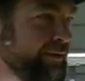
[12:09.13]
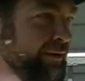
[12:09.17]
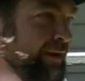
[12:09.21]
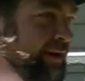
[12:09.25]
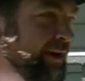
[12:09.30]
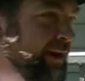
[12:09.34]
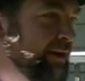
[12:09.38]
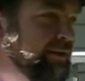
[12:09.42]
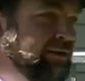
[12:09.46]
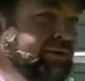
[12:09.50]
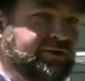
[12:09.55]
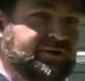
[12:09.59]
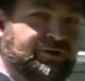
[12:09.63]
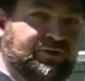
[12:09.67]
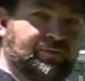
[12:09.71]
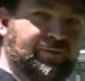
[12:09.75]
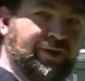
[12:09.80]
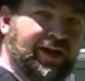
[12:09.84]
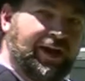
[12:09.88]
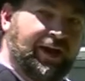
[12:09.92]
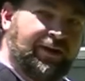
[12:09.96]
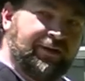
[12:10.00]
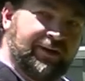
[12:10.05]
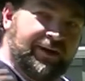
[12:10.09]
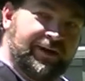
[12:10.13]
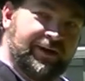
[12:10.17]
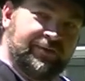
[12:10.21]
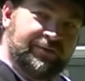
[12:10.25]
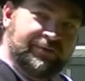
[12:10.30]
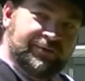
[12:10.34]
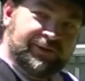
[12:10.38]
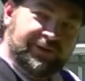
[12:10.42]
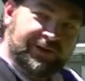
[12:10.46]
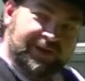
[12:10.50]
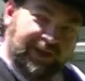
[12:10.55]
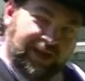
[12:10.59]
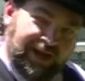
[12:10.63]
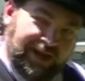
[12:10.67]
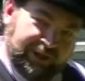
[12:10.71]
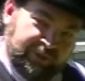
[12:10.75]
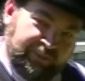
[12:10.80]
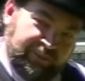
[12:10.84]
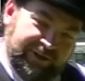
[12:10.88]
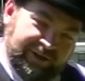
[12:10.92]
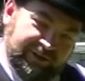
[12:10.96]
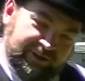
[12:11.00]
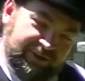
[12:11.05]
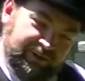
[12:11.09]
I looked around and there was a
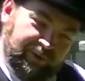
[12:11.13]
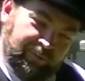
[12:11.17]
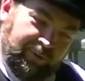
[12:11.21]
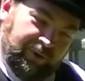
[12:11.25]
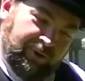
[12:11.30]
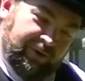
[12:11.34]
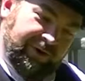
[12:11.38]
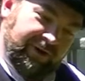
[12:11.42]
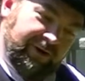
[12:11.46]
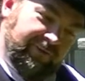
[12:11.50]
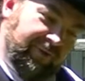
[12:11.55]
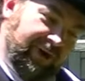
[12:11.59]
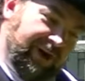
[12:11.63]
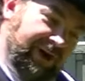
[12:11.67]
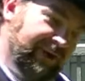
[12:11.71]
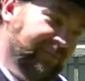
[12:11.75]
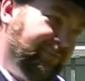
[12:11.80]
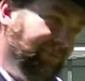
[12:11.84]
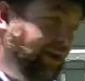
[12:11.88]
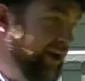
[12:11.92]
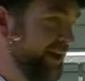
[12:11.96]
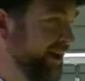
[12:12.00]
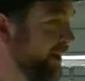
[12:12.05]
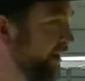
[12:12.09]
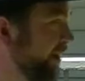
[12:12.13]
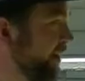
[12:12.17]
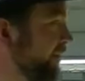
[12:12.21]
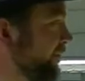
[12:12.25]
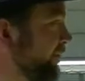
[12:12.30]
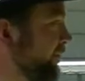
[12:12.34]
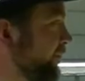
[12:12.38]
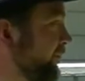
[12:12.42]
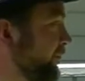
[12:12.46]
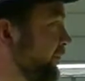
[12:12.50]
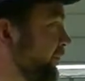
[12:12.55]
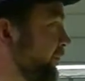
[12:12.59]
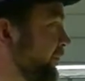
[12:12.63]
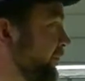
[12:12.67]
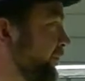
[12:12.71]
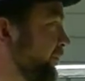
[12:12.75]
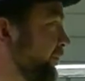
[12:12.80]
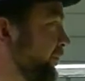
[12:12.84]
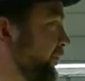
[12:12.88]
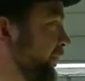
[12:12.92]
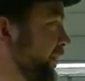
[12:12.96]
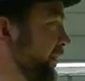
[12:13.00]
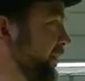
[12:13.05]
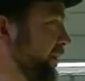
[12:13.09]
cocked pistol pointed right at my head.
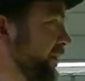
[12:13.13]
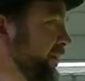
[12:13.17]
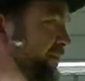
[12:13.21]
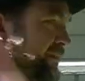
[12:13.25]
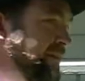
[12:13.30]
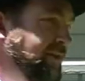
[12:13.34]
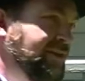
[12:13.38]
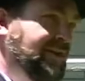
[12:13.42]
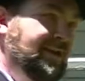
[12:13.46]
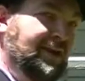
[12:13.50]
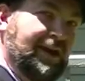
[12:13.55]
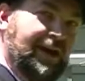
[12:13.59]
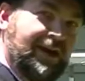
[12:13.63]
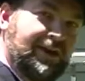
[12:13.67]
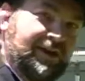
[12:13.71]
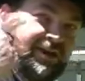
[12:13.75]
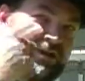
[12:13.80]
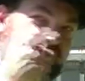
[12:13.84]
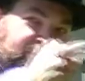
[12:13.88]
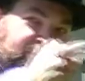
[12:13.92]
Where the Yankee